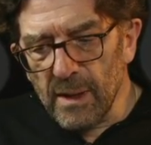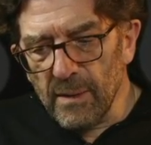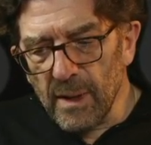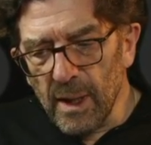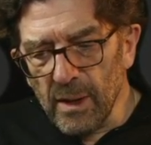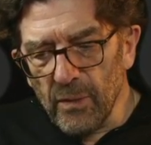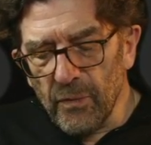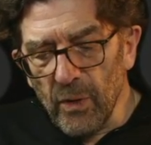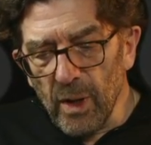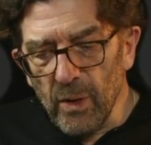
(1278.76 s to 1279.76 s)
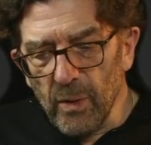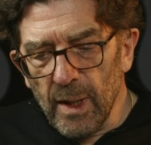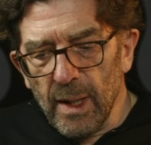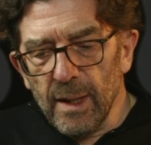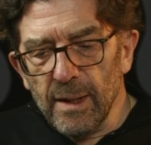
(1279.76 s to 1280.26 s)
kind of follow
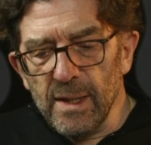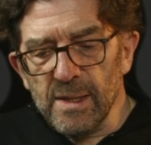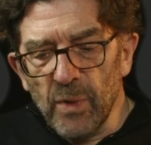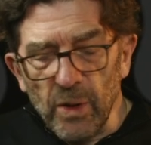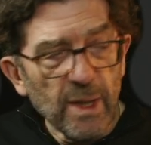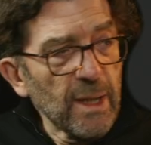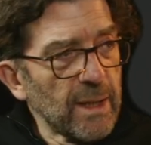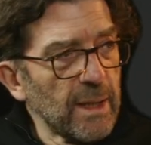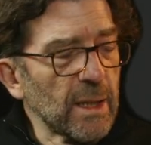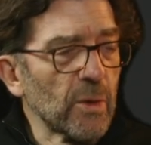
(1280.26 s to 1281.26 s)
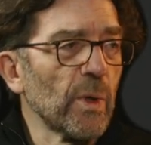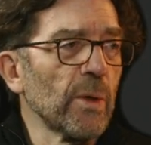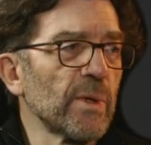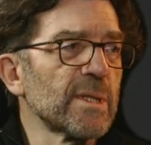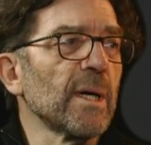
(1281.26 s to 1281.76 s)
this model here
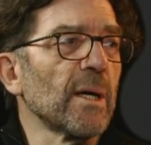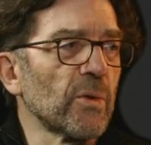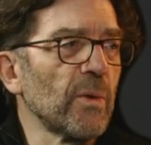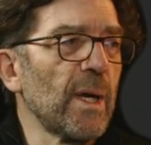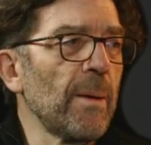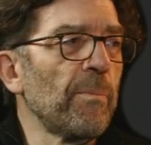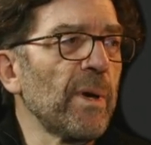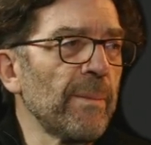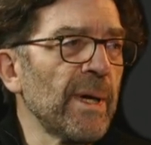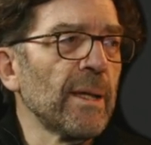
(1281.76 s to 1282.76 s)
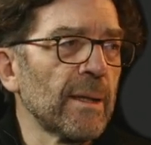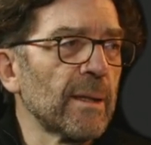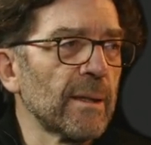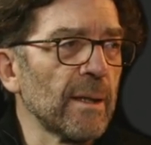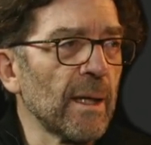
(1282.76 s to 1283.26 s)
when we start to implement
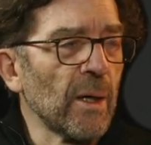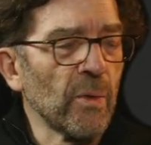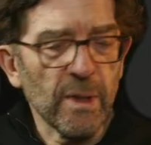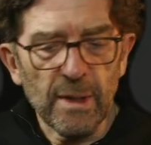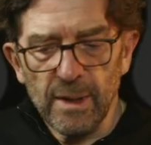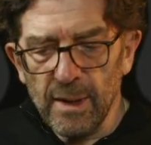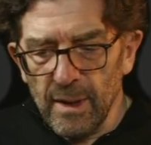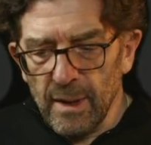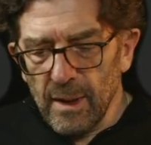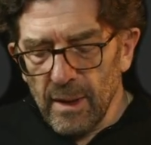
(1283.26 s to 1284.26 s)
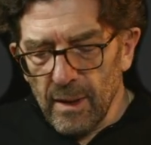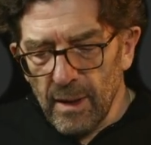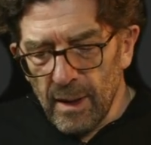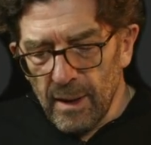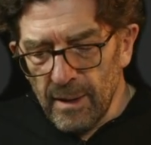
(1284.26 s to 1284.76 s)
our
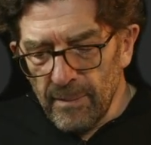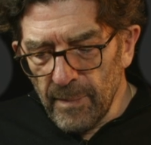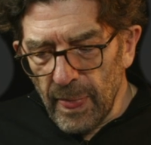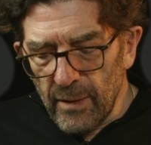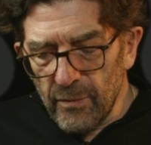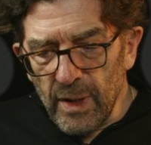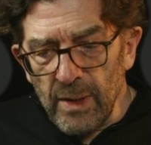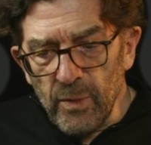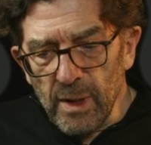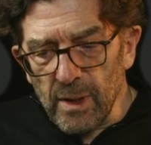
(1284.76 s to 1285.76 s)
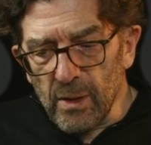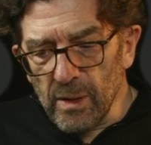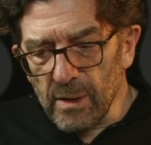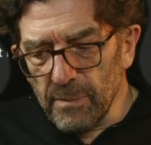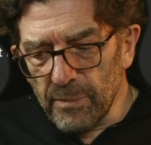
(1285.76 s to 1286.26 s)
framework
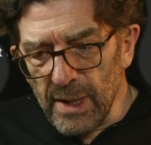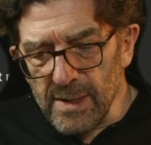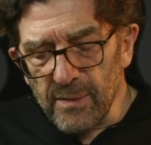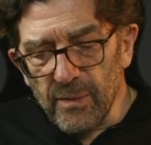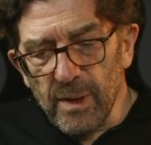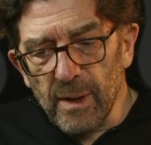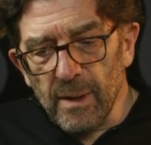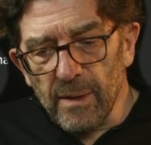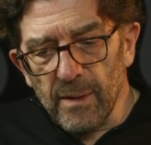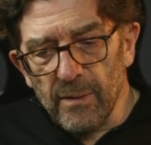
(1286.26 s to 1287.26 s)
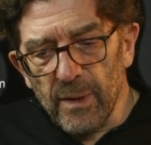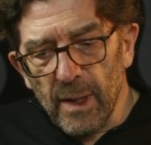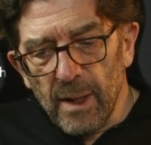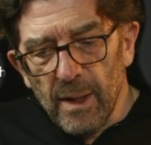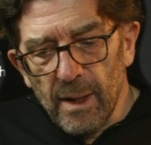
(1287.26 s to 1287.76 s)
or the pricing
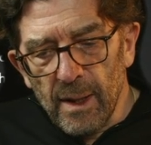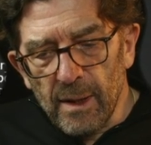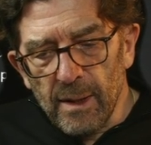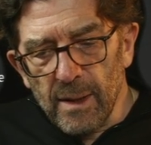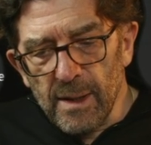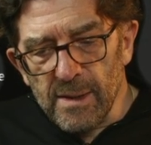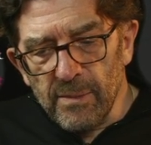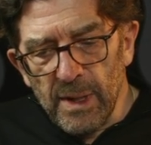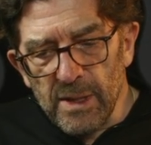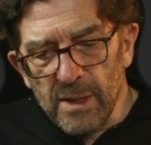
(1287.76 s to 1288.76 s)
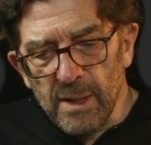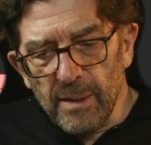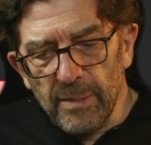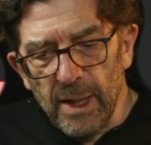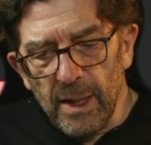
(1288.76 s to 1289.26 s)
and as I mentioned at
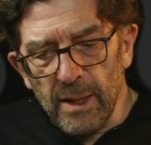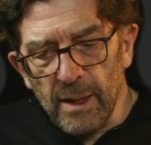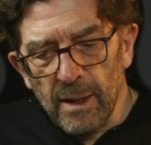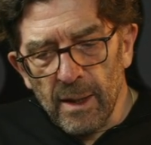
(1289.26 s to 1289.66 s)
the beginning,